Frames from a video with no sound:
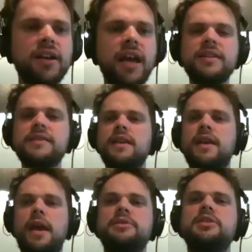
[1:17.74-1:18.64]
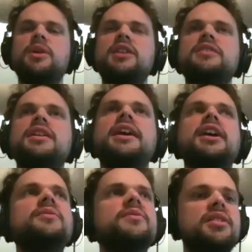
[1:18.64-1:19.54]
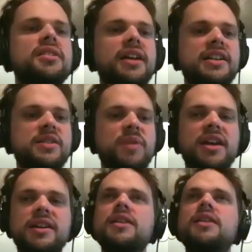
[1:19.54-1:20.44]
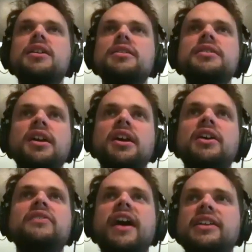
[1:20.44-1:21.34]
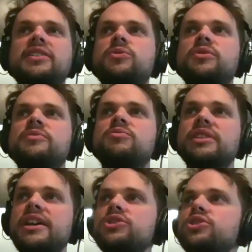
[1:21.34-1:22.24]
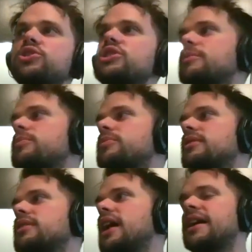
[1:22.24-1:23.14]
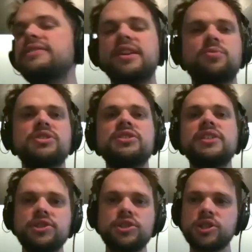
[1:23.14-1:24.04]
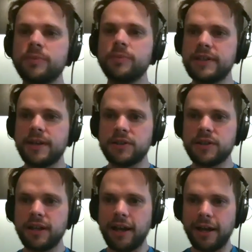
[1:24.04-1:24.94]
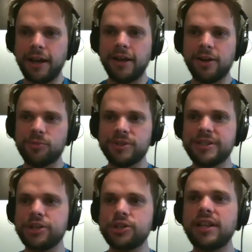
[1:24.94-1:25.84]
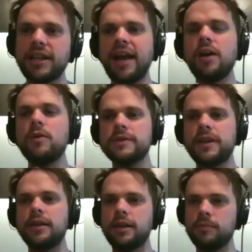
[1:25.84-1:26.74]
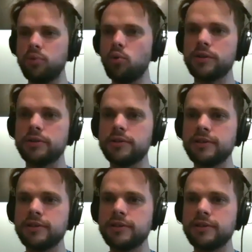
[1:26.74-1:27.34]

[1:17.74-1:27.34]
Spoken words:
And do you mind like kind of expanding on that sort of relationship? I guess like relationship intention, retention. Like how is that important?